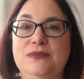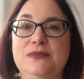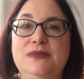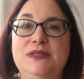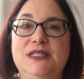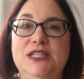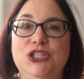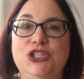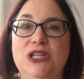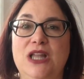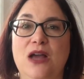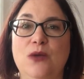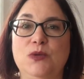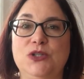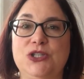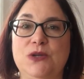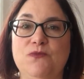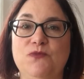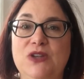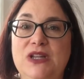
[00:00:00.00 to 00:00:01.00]
stitch along,
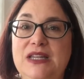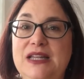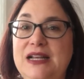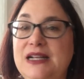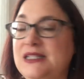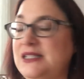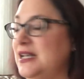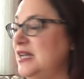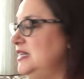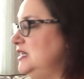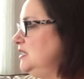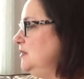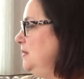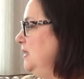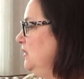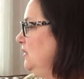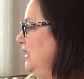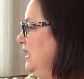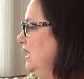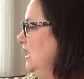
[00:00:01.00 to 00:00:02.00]
which I'm really excited
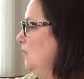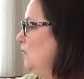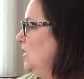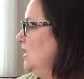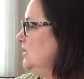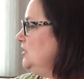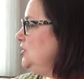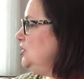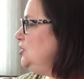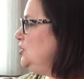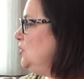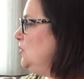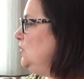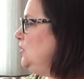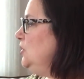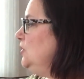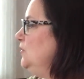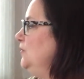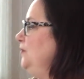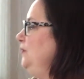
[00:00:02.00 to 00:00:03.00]
about. And I wanted to show
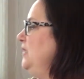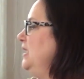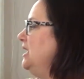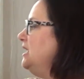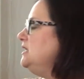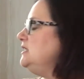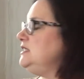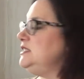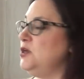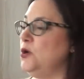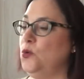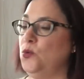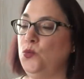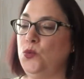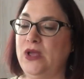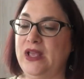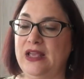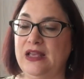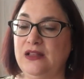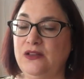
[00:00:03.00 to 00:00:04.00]
you,
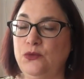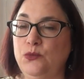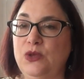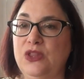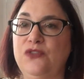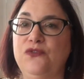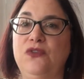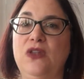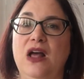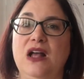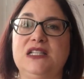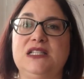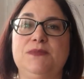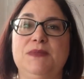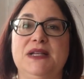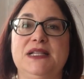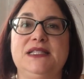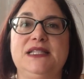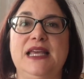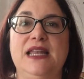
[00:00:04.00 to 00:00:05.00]
so with
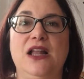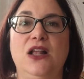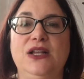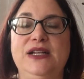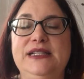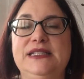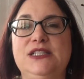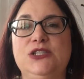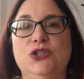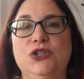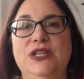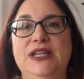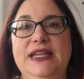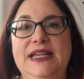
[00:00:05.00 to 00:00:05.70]
Flossmas, and I'll insert